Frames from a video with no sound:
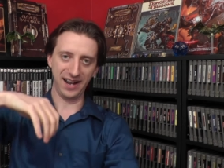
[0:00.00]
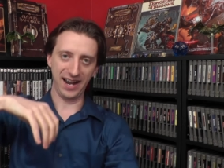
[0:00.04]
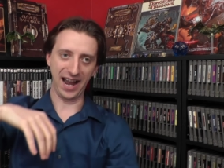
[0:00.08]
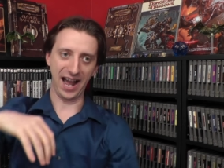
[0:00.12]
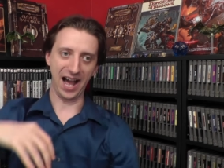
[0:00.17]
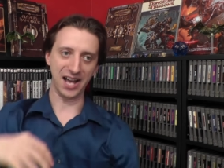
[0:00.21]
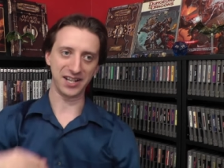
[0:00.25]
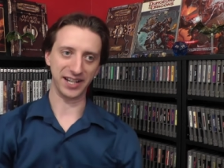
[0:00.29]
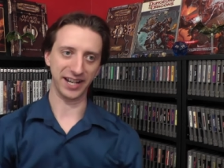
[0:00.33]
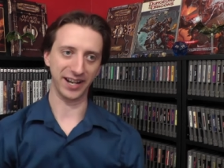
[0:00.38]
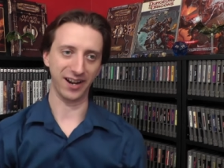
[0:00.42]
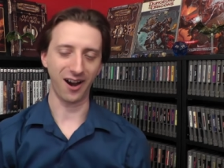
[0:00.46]

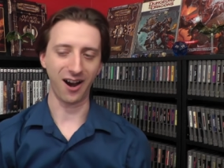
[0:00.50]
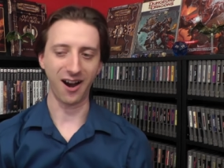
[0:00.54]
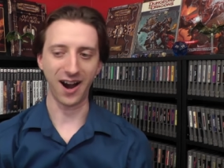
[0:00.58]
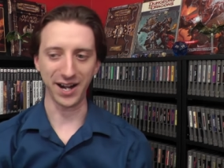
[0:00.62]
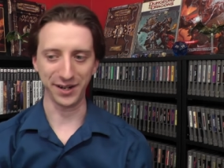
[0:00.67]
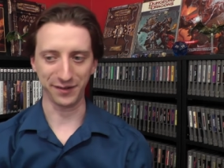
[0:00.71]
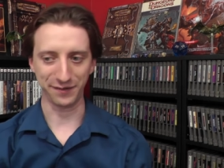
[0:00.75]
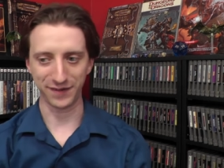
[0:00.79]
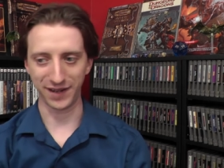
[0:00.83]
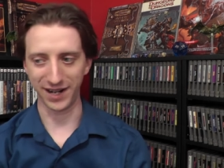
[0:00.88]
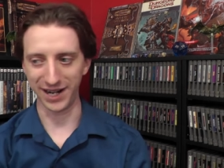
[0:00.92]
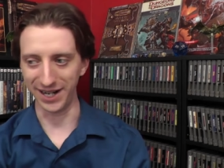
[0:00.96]
was like,
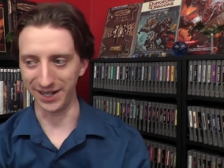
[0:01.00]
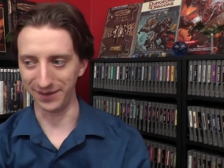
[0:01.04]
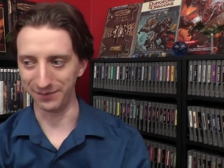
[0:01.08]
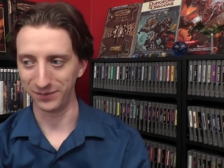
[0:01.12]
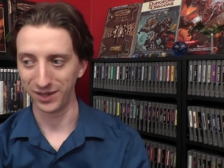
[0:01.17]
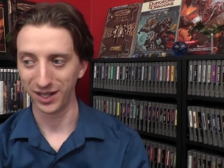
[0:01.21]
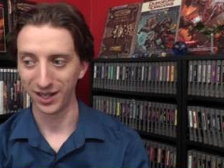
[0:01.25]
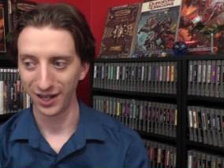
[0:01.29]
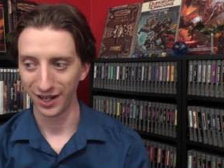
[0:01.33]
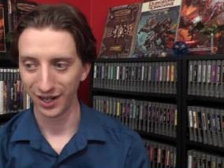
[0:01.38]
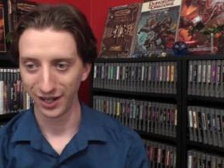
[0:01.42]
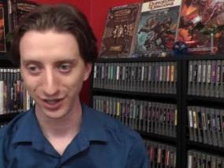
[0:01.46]
alright, fine.
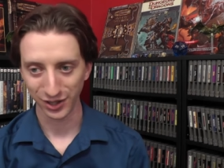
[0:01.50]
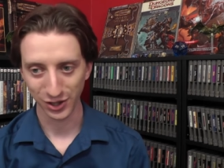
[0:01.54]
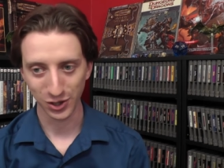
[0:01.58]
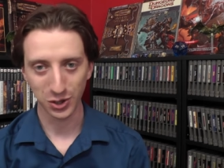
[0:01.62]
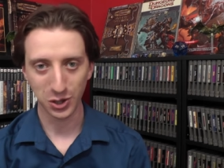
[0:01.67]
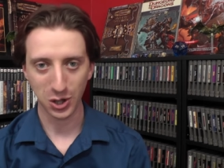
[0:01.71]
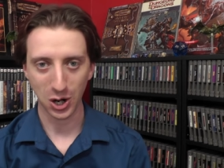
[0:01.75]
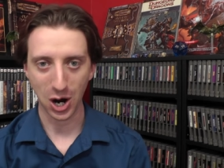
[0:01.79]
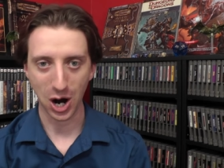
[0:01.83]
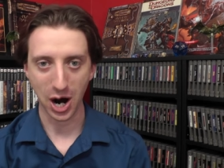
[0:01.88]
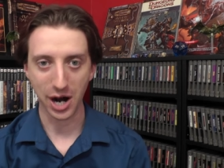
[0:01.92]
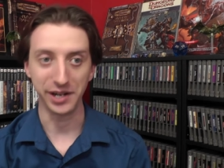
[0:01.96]
You
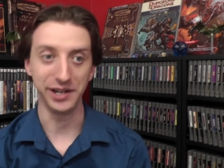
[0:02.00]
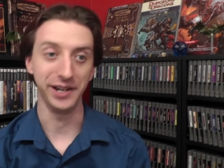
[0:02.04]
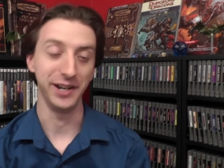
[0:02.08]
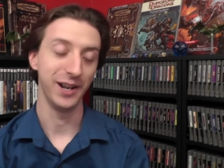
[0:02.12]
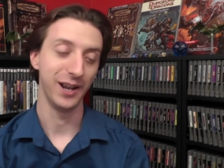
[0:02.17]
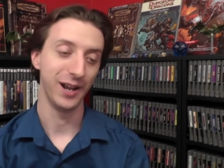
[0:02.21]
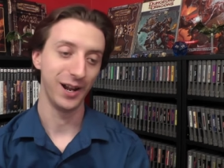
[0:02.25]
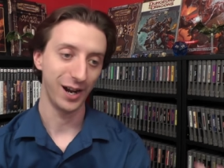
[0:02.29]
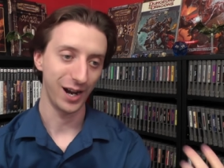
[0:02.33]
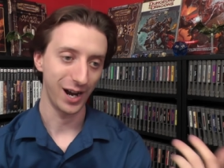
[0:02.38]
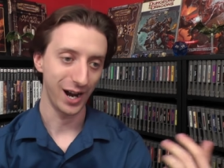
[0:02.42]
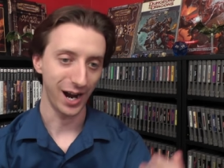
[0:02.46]
caught it.
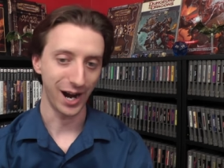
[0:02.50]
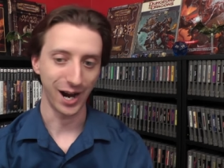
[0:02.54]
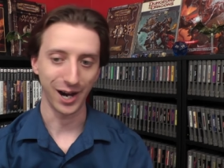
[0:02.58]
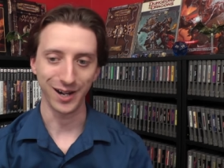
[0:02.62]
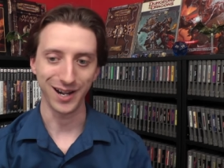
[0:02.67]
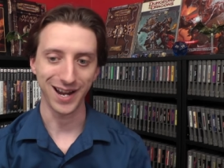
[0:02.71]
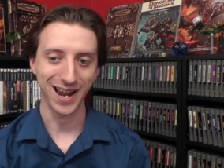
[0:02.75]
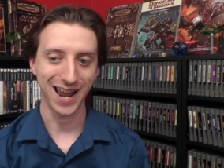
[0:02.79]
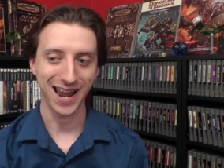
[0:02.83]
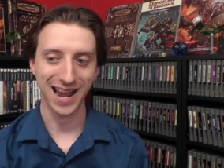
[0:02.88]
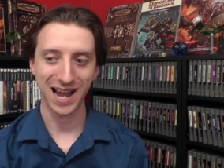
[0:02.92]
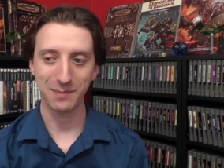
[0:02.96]
Are
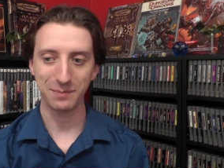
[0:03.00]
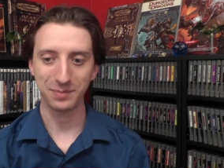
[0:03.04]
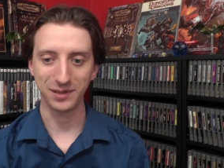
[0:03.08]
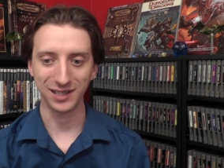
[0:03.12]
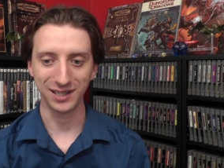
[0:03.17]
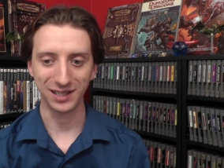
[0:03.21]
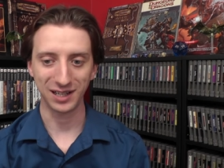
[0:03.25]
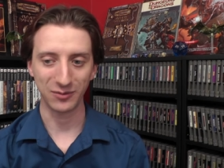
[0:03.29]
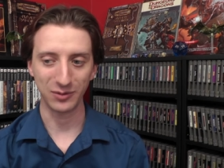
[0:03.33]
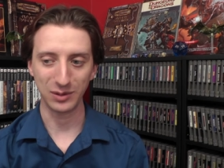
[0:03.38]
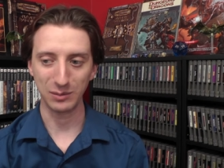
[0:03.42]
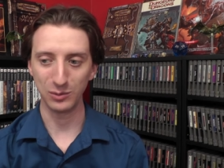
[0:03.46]
you
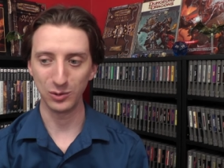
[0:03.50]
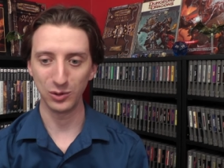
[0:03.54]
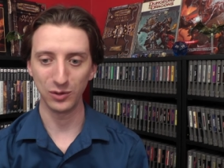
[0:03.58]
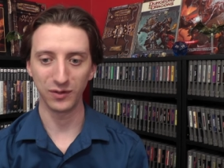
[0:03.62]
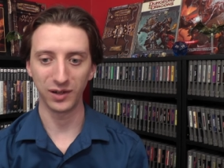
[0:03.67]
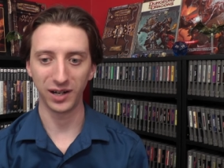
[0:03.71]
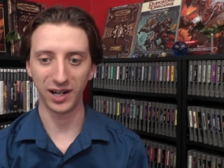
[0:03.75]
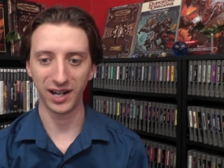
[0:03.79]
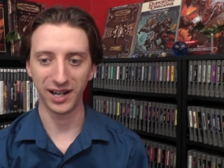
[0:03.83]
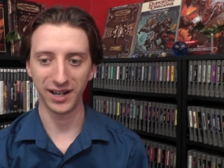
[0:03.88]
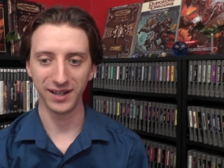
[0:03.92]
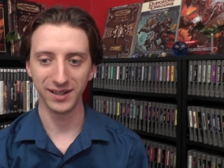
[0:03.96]
happy? Can we move
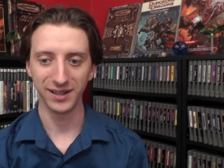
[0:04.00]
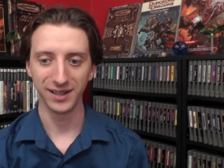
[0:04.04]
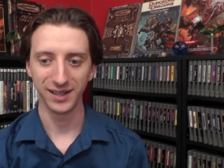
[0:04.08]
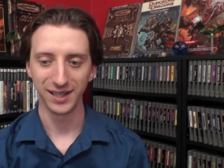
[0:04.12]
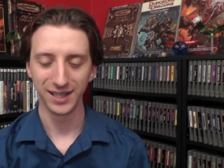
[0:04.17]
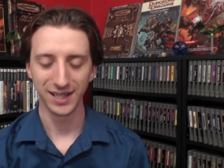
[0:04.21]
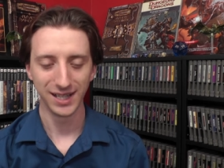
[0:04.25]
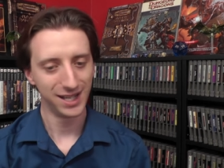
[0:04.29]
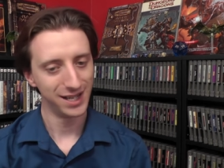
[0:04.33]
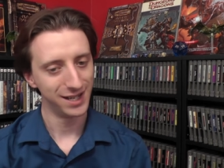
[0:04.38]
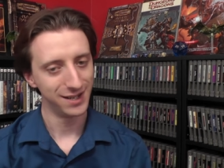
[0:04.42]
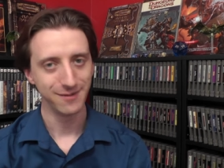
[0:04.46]
on?
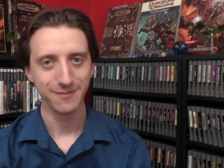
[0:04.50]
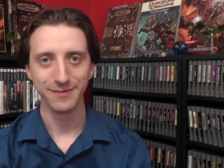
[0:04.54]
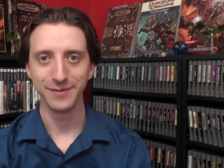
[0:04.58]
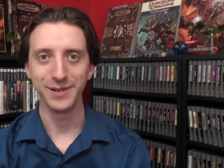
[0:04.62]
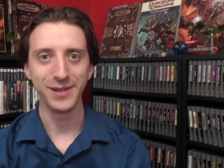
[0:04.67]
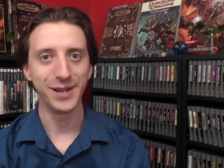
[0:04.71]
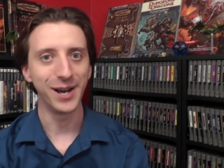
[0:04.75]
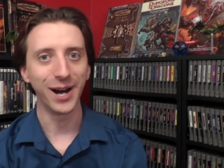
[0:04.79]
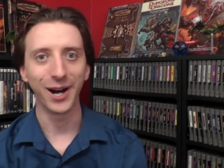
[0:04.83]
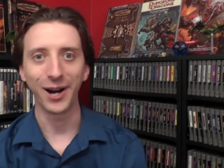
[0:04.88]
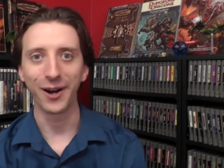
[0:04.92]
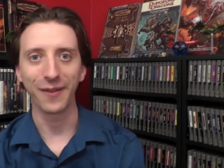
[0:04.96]

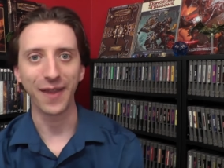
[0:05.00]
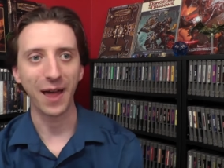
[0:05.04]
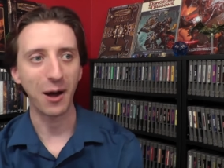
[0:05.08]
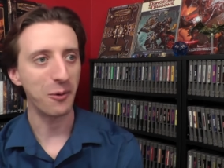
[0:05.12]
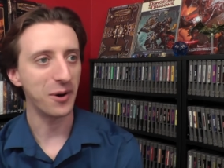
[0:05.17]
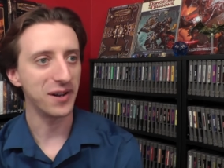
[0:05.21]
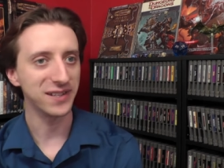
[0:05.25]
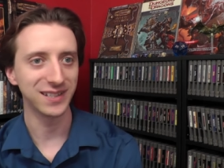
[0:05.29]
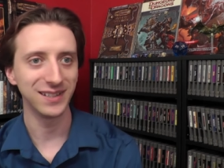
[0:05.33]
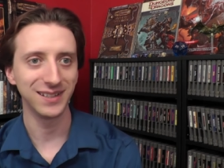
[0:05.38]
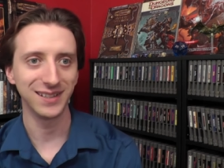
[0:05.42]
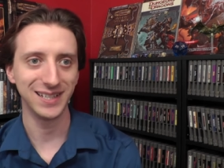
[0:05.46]
No, that
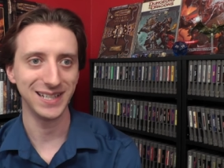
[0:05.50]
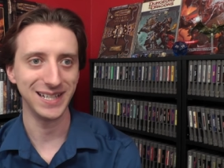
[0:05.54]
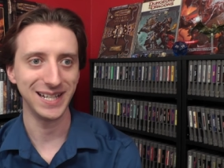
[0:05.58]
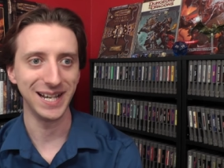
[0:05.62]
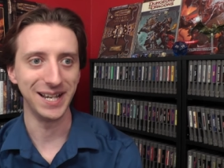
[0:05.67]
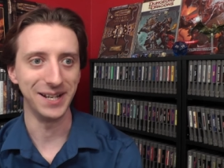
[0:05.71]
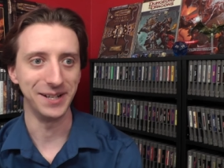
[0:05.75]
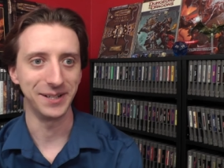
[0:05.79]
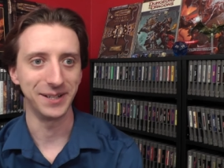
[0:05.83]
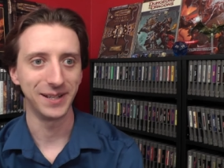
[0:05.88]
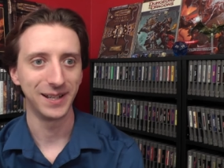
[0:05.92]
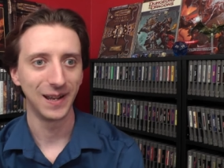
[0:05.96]
wasn't the
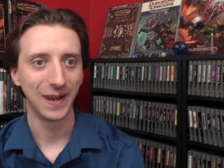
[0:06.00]
end.